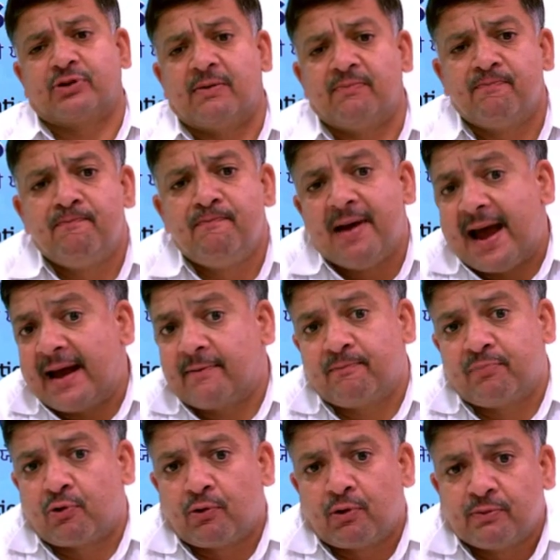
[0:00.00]
some back
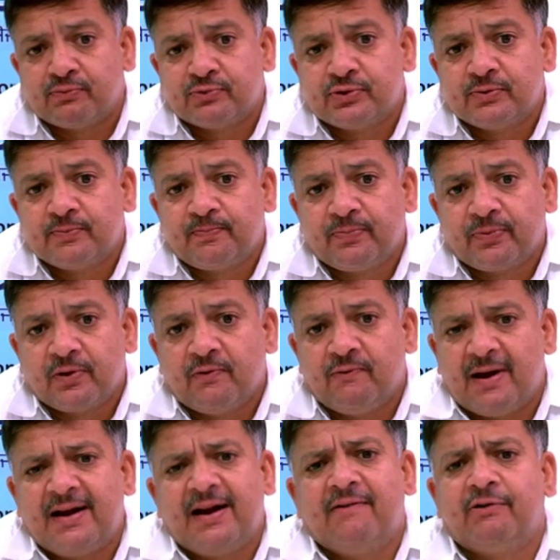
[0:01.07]
problems.
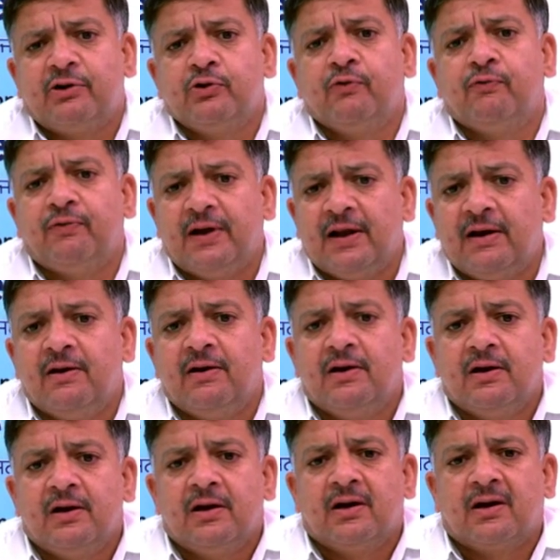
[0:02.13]
Whenever you feel
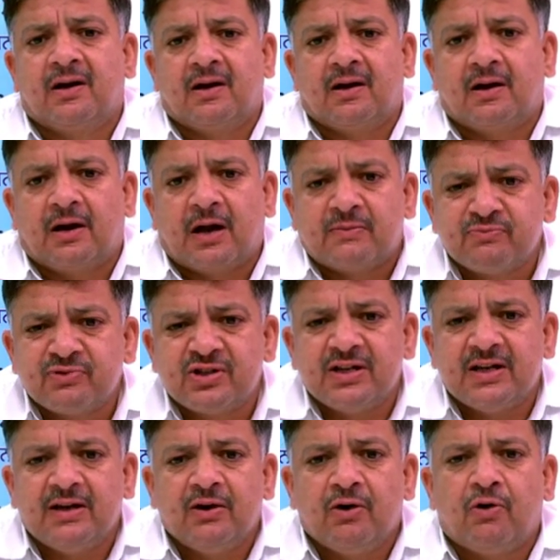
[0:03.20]

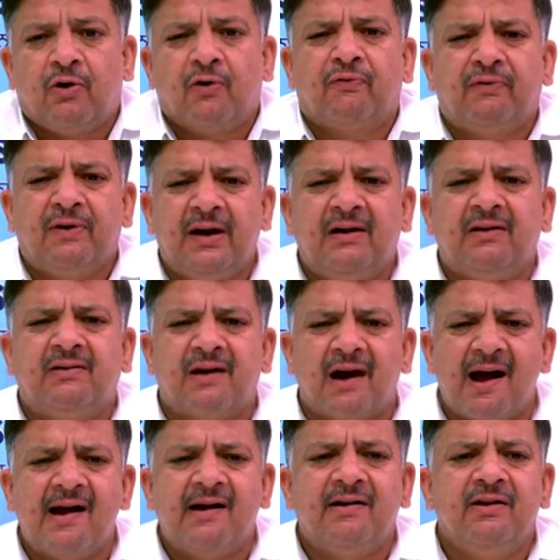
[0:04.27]
clumsy or feel
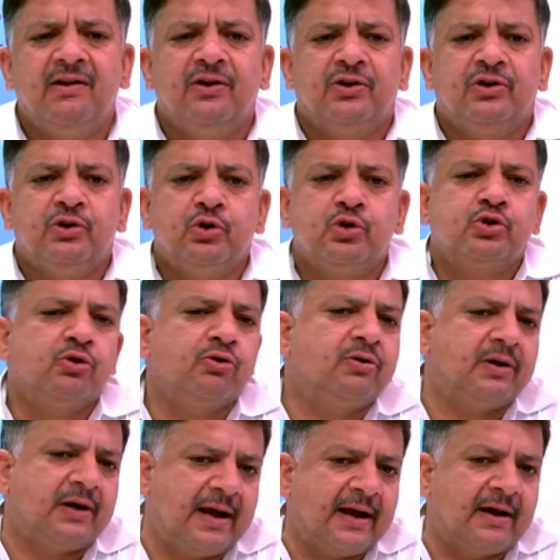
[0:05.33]
tired, you should
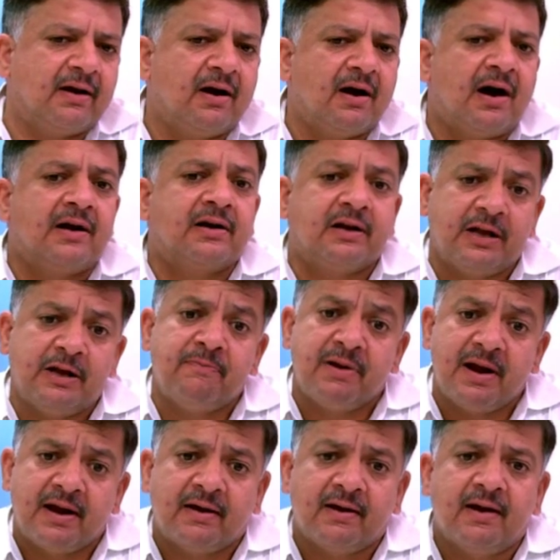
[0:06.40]
take a tea
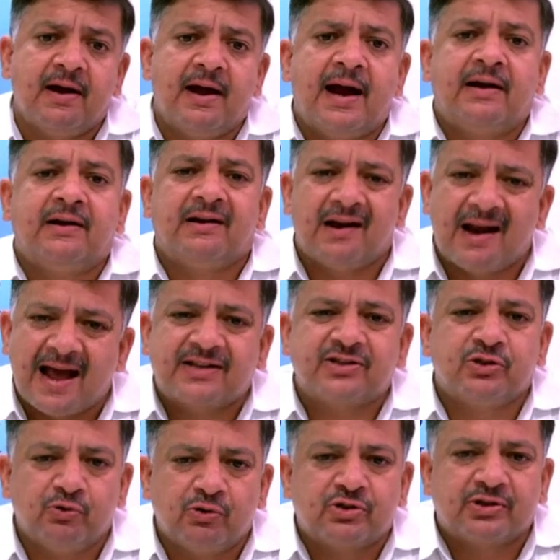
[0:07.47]
break and
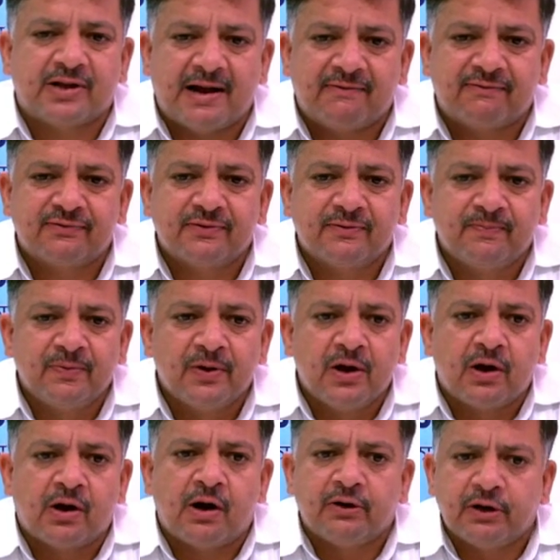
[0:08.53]
relax yourselves.
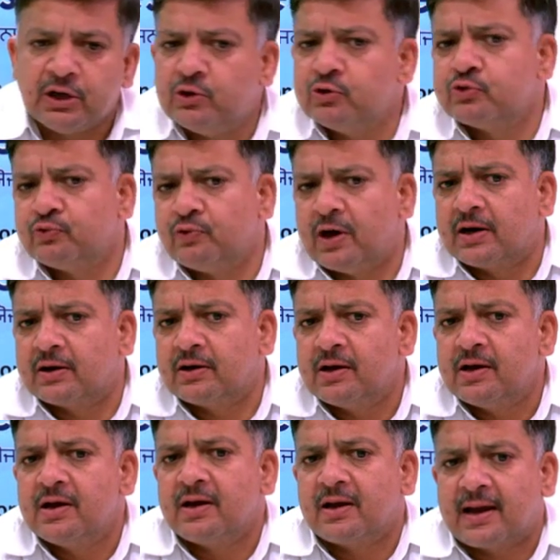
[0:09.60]
Continuous work
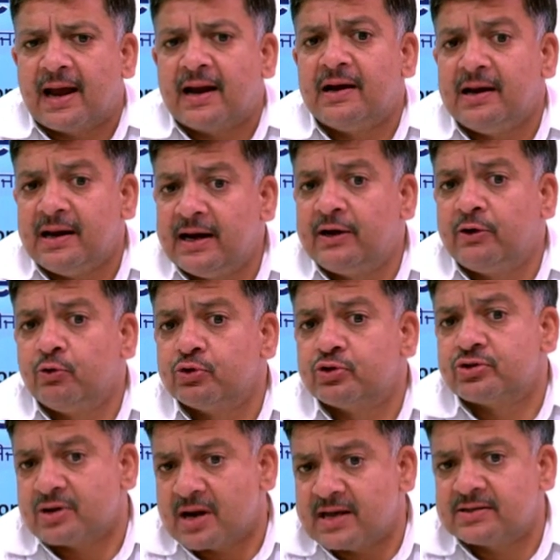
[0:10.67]
can lead to
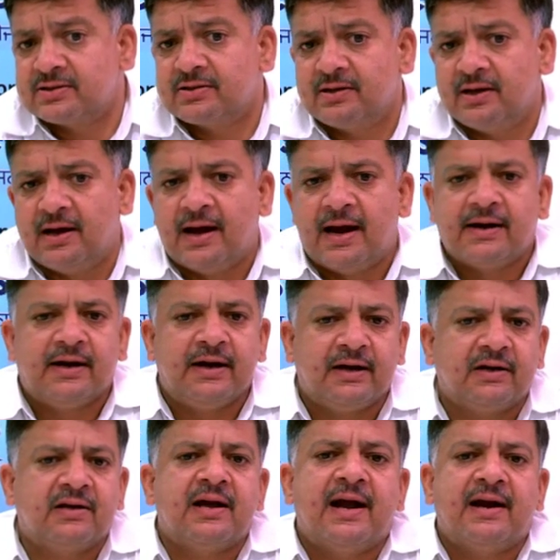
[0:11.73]
stress and
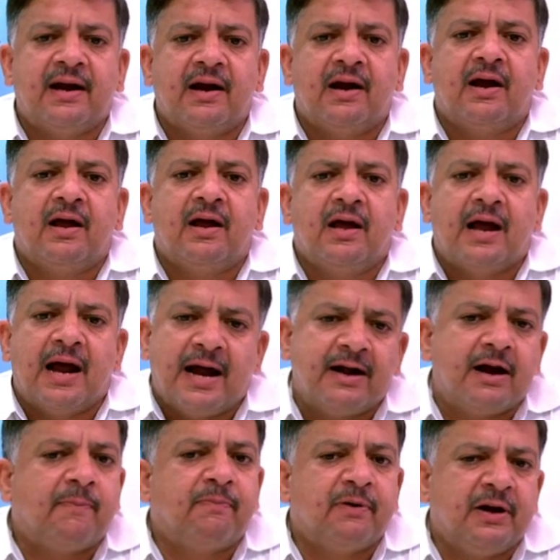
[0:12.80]
it can end
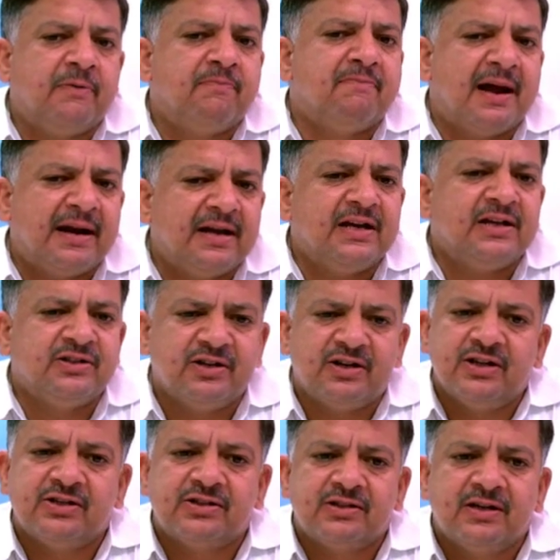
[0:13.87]
up in many
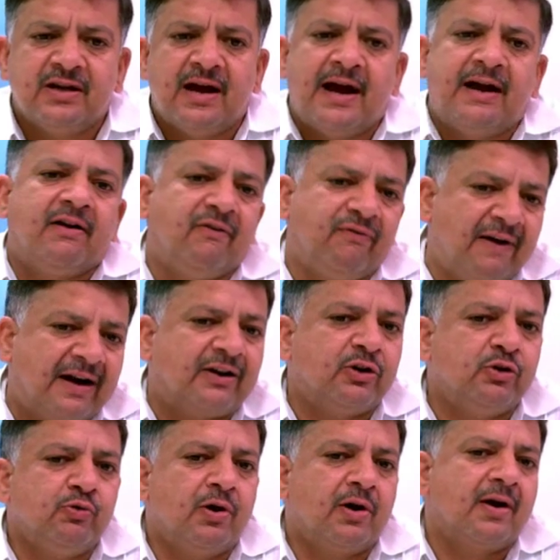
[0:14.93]
injuries and affect
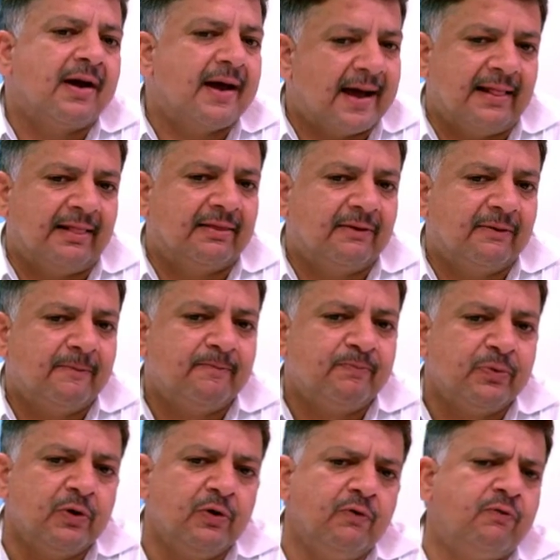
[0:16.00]
your health.
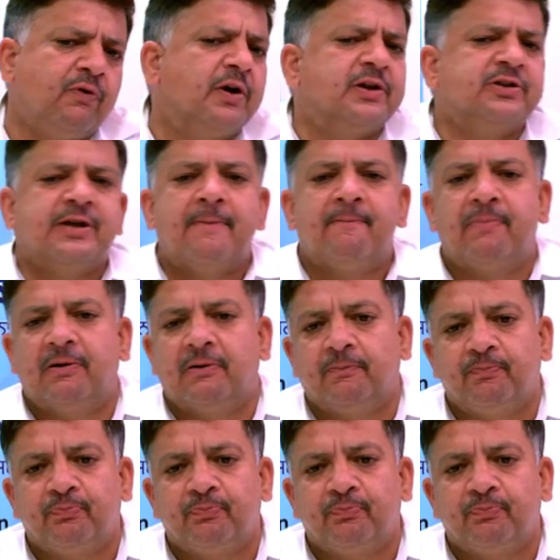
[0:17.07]
For example,